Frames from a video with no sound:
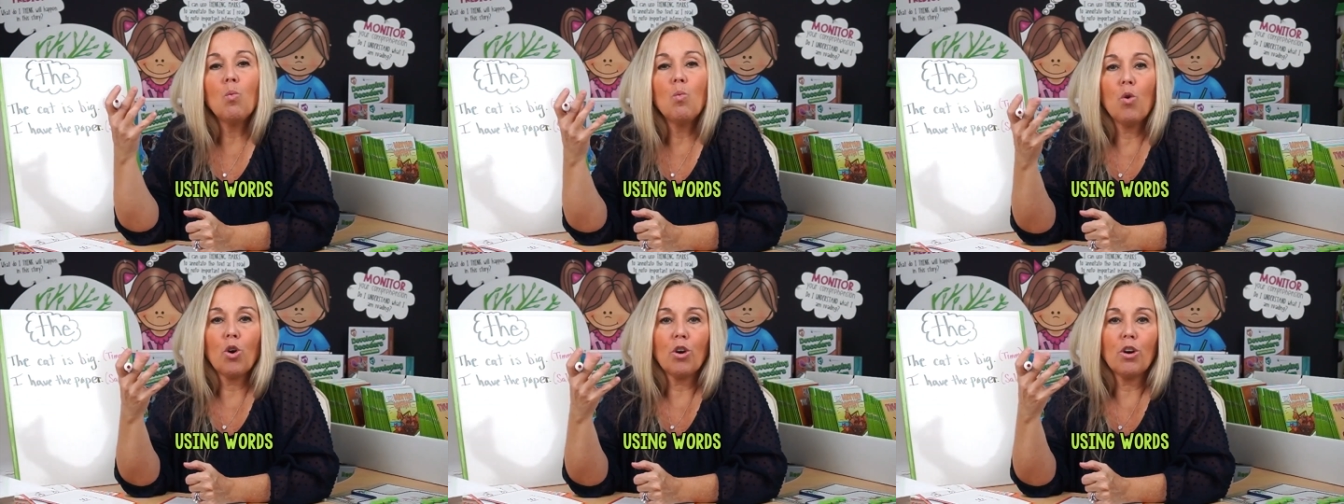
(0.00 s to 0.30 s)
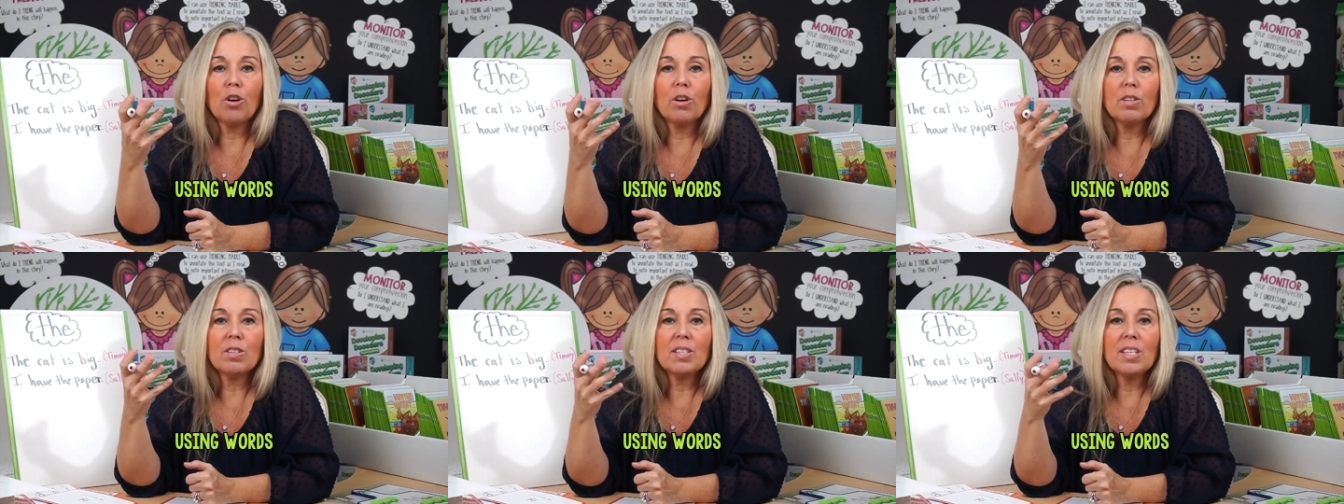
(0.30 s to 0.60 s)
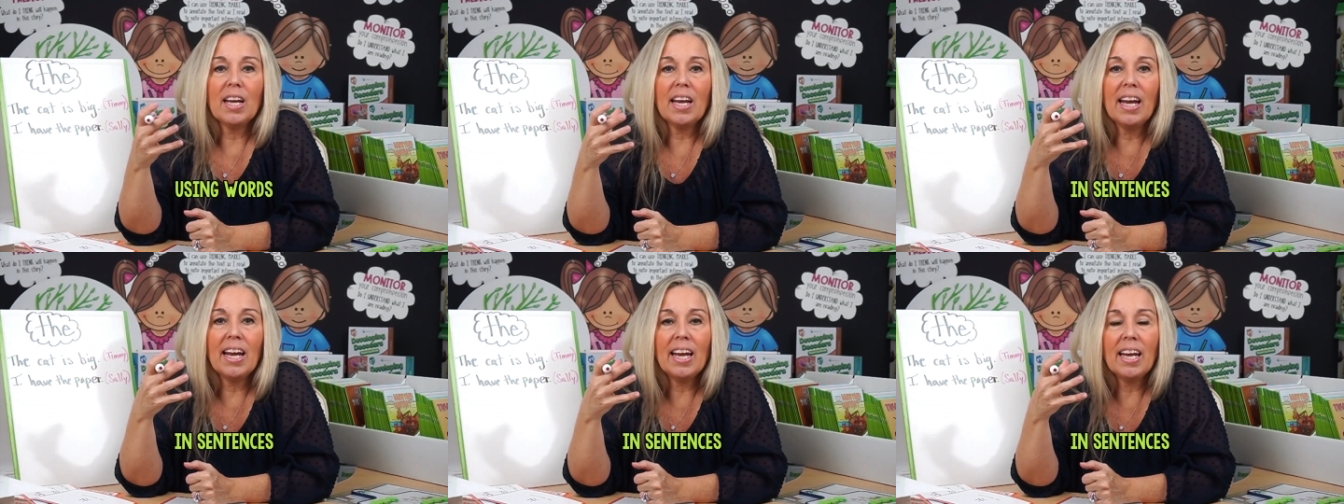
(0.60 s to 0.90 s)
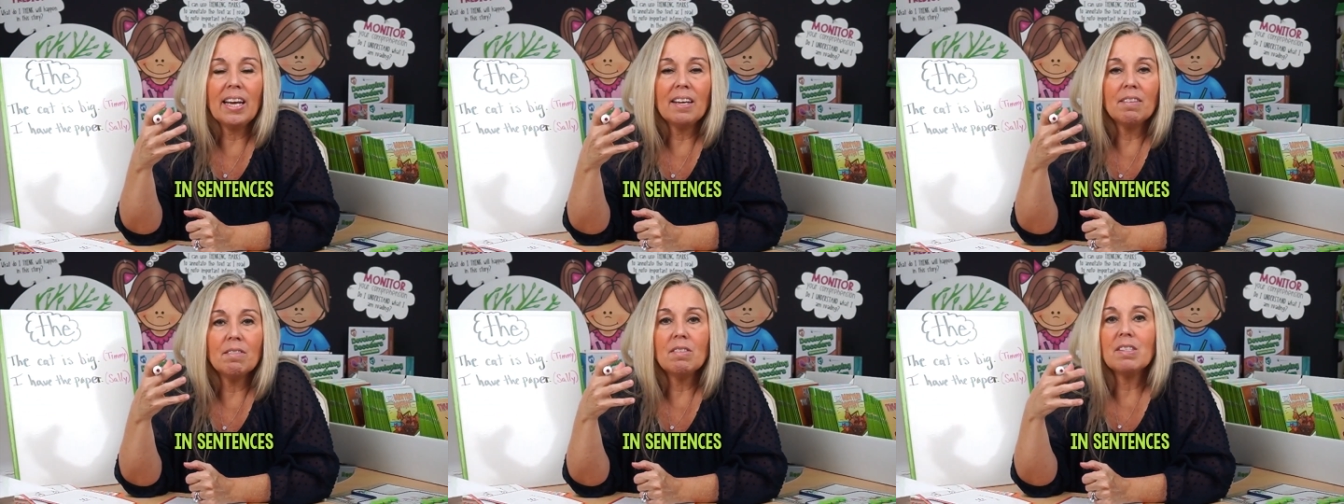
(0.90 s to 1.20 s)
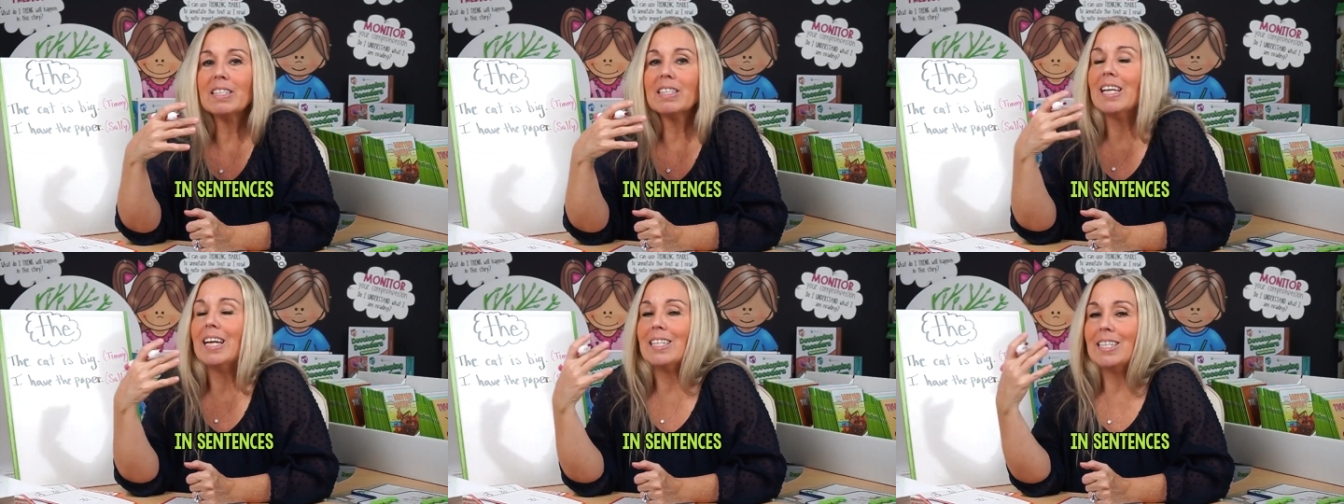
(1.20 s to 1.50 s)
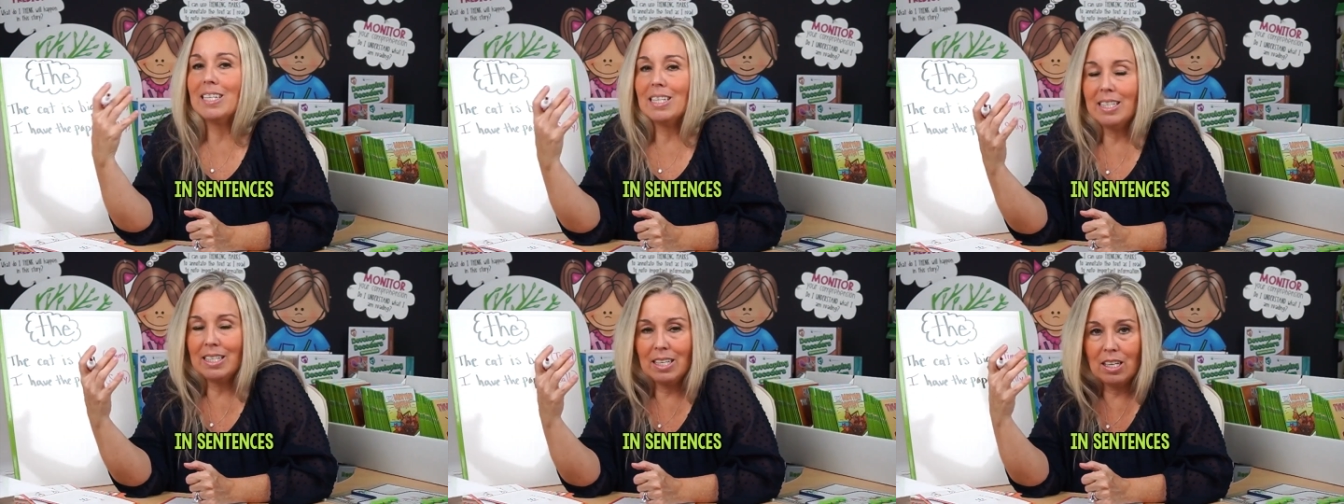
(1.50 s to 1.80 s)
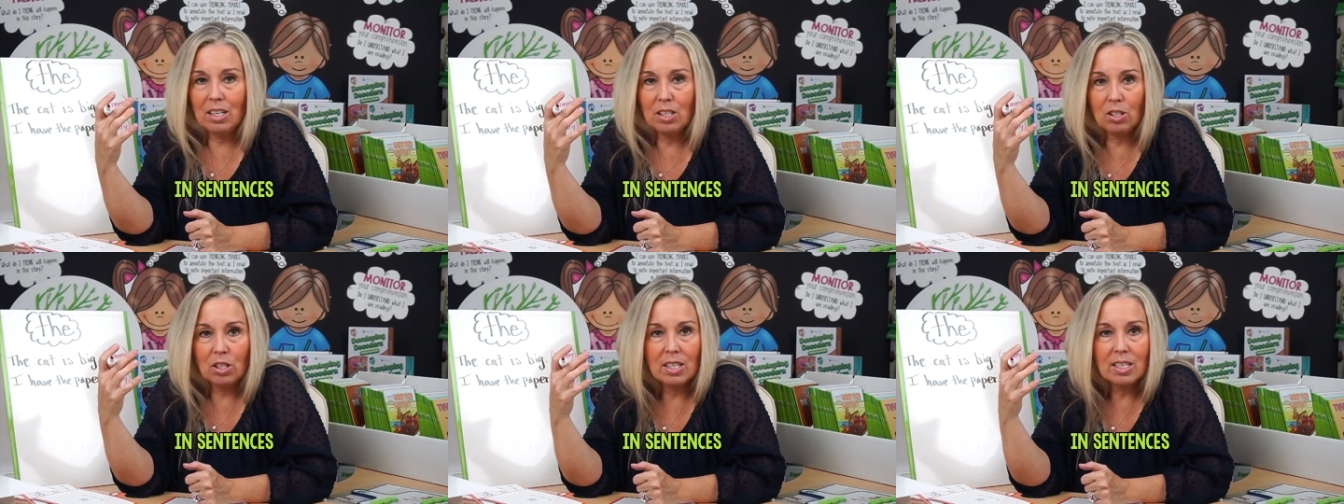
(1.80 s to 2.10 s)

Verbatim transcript: words in sentences,